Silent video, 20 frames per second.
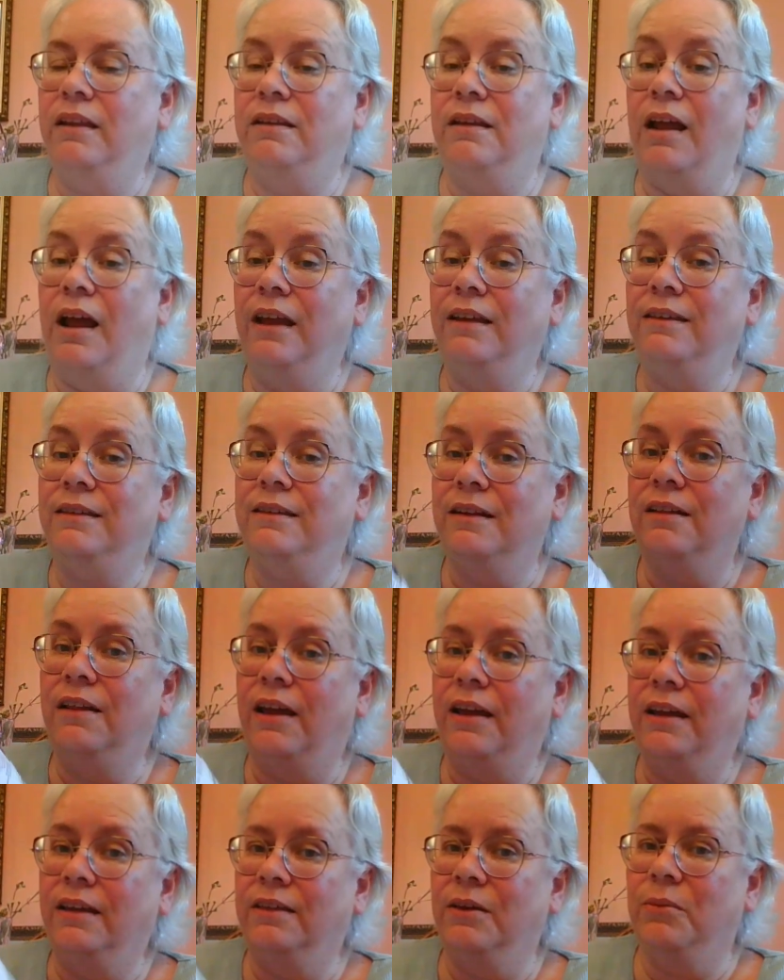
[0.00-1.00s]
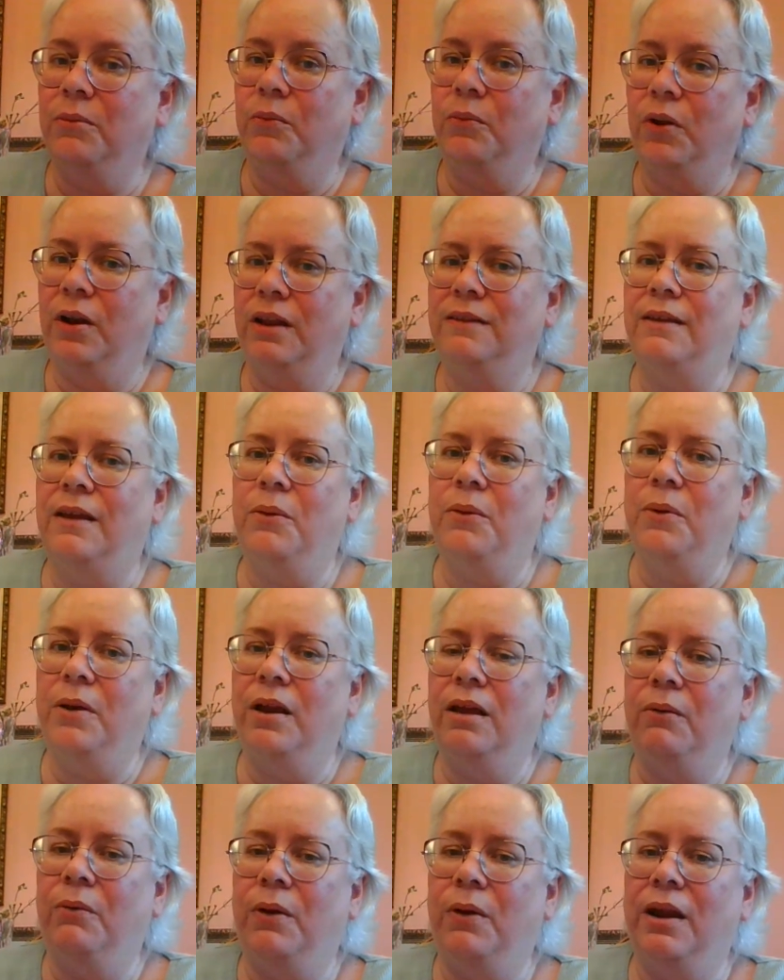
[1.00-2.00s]
I still like them when I say
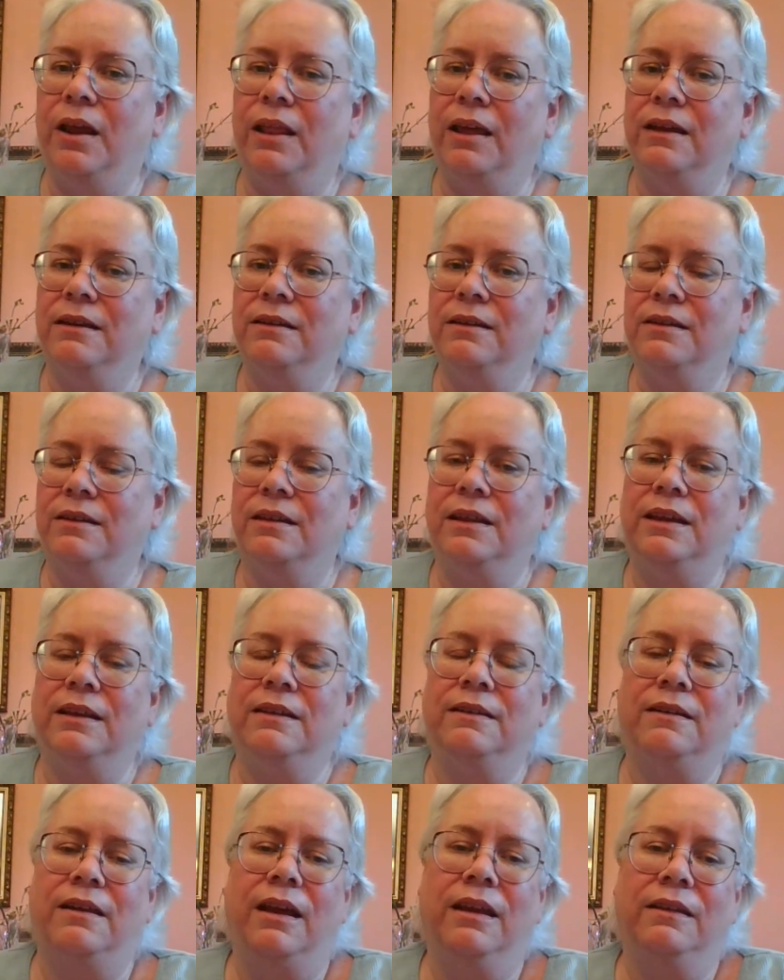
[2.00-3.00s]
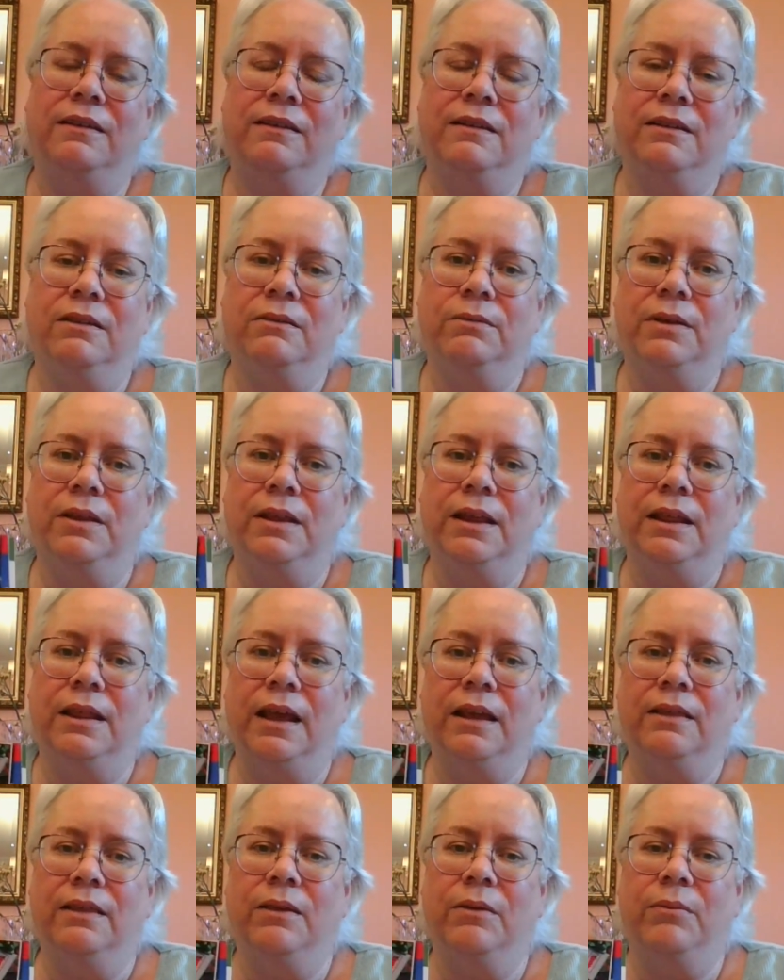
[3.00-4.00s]
what I liked the least. I still really
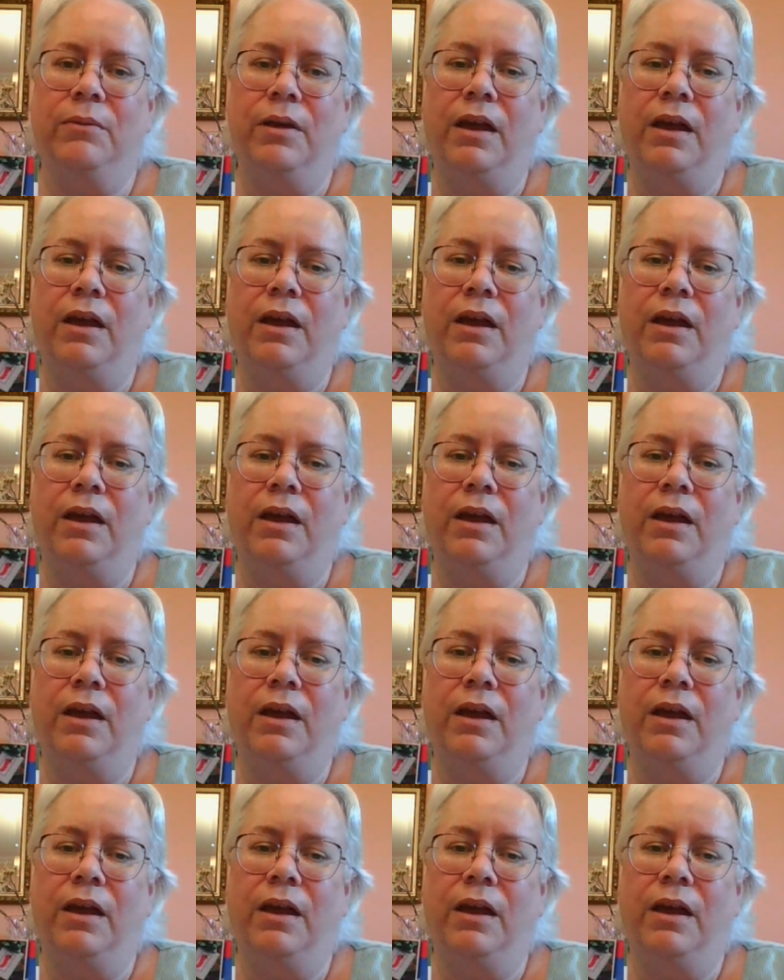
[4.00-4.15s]
like them.